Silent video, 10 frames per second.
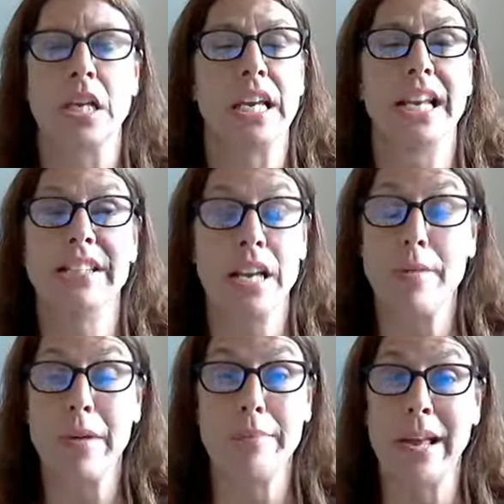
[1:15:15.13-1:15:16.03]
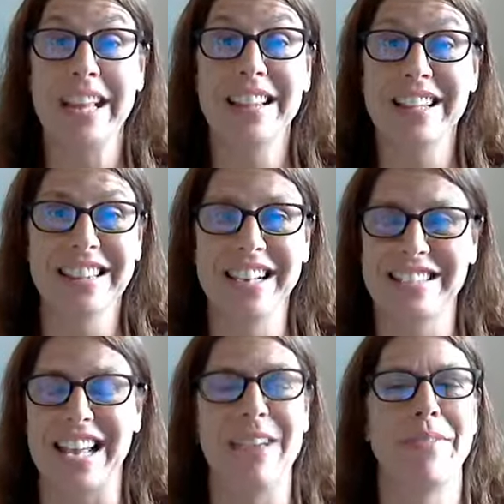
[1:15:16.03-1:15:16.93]
He's on my mailing
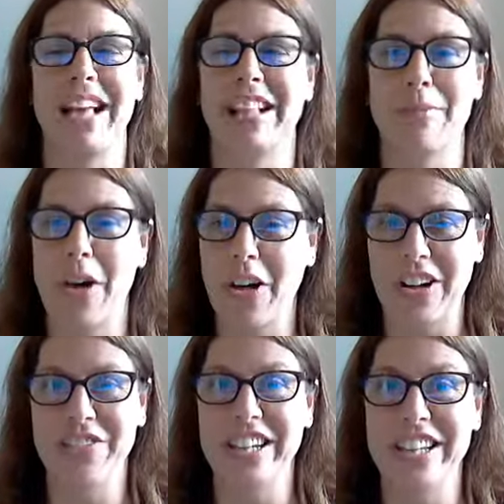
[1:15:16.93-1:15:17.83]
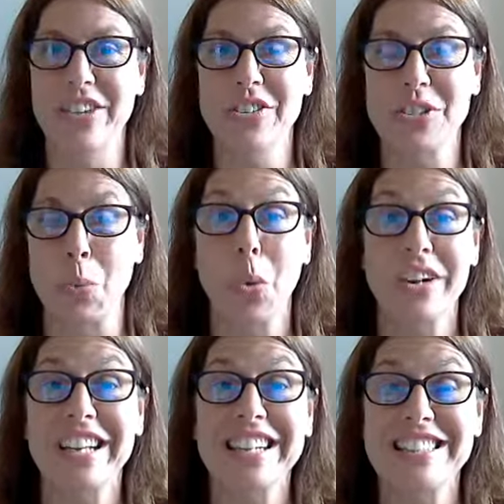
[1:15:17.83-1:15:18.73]
list. I mail him all our videos and
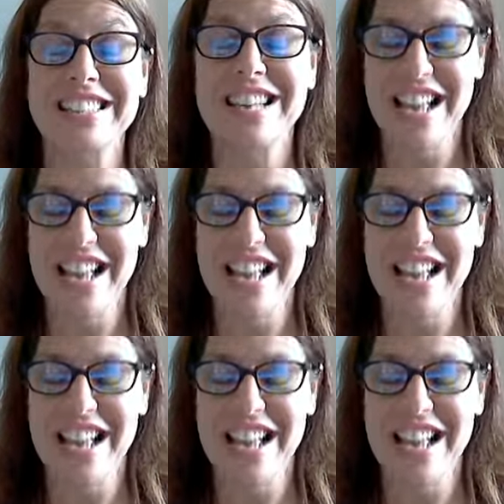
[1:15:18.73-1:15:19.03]
warnings.